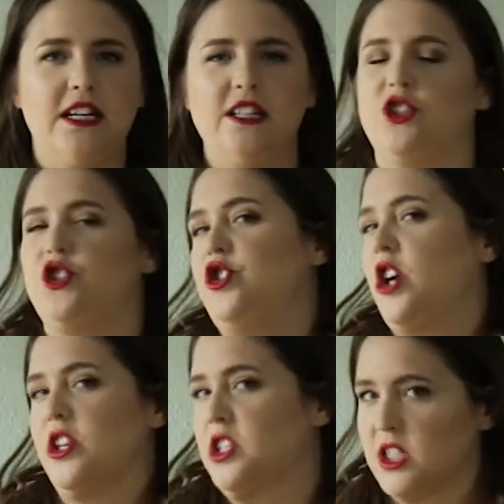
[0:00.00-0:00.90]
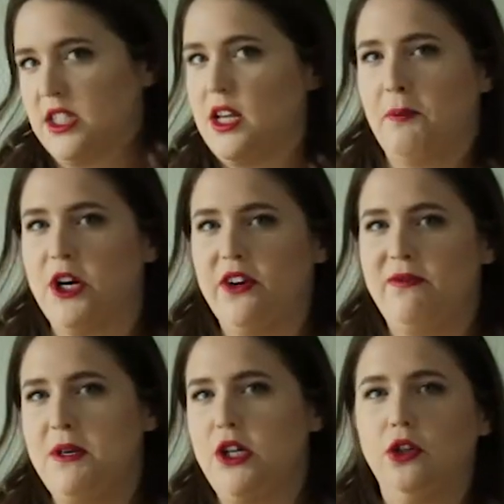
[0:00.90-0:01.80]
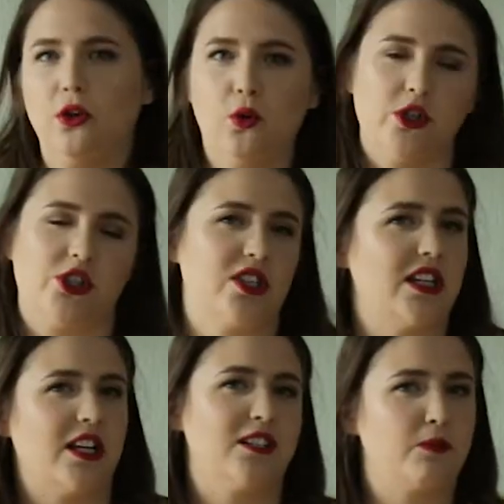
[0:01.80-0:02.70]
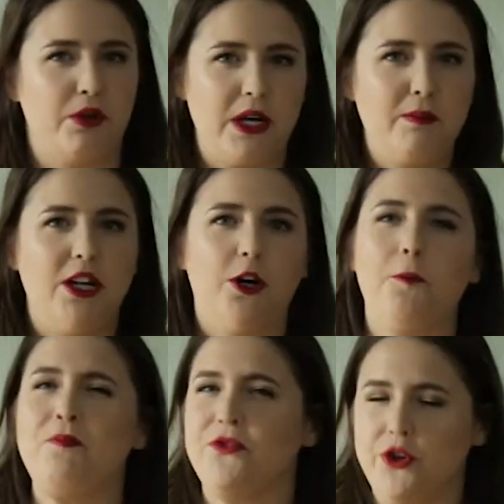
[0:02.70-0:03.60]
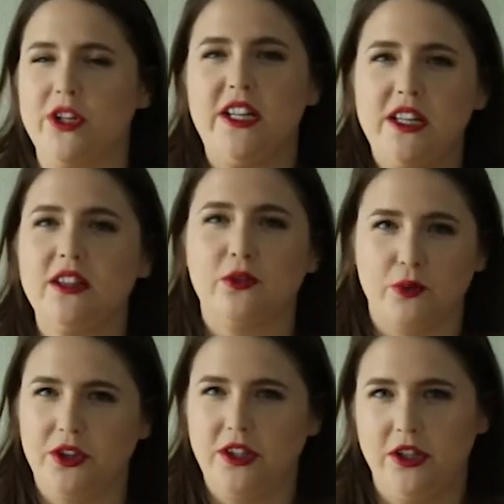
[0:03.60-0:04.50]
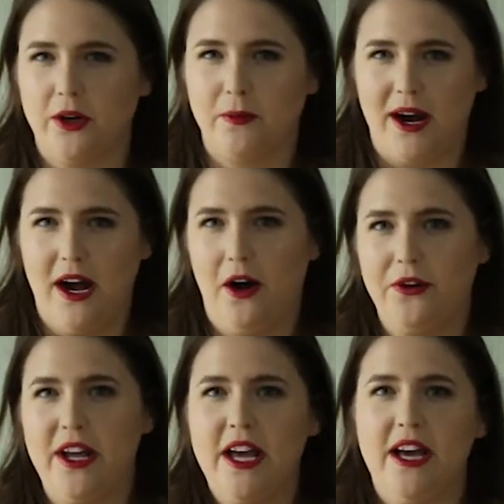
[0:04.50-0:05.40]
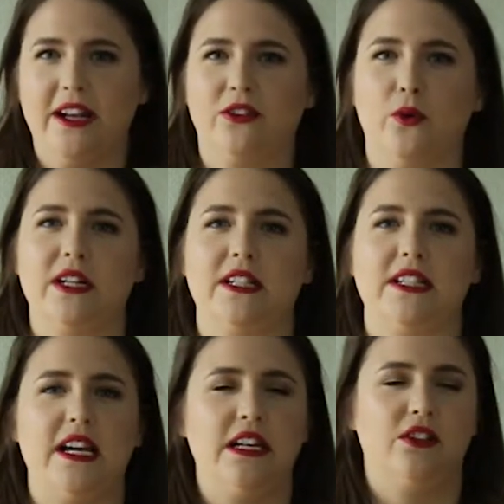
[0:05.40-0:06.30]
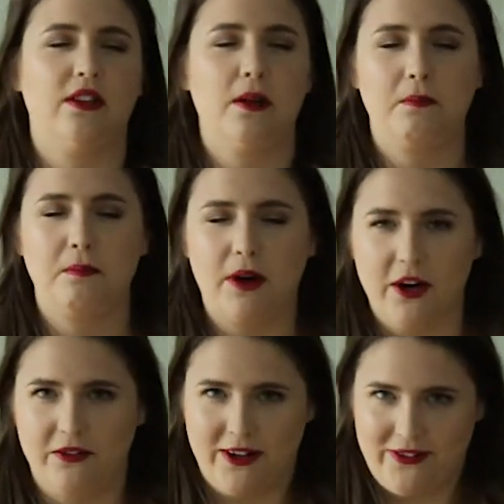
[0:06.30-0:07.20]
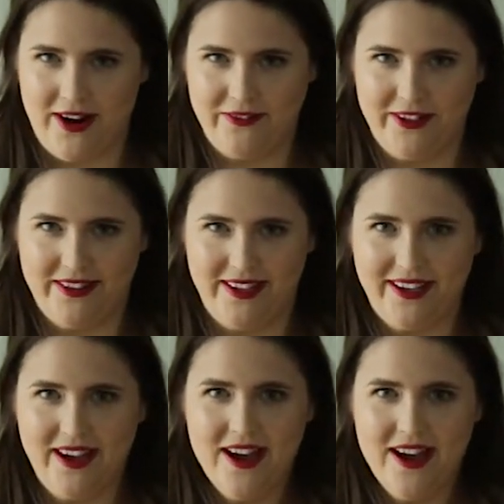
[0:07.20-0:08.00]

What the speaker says: it's just a summer meal or just like a spring meal. You can eat this really year round and it's going to taste perfect for everything.